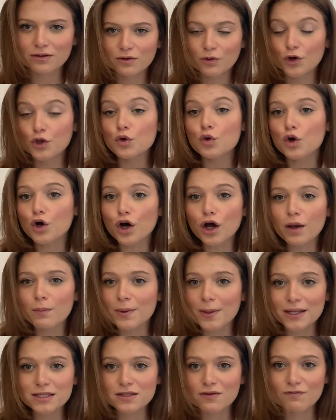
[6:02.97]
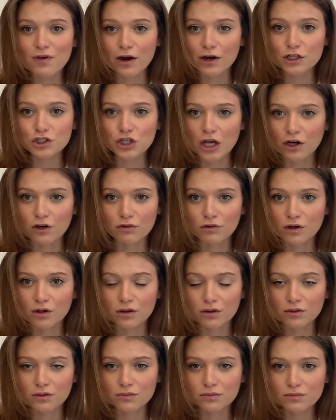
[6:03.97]
Or you could, but that's a very
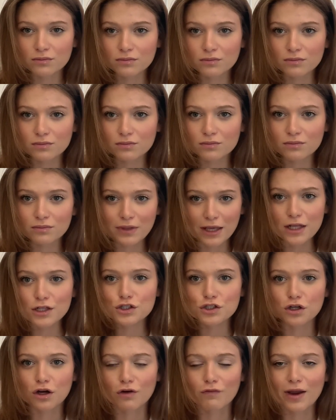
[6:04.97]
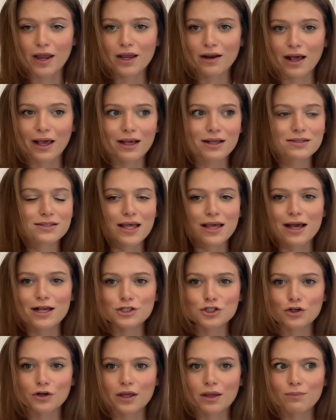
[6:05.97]
general answer, right? I could say
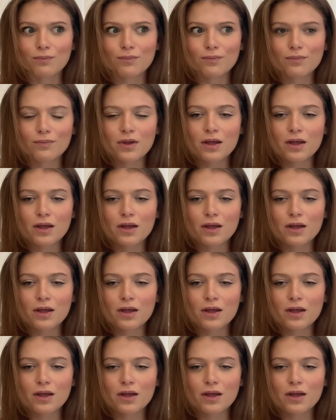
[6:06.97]
ice cream.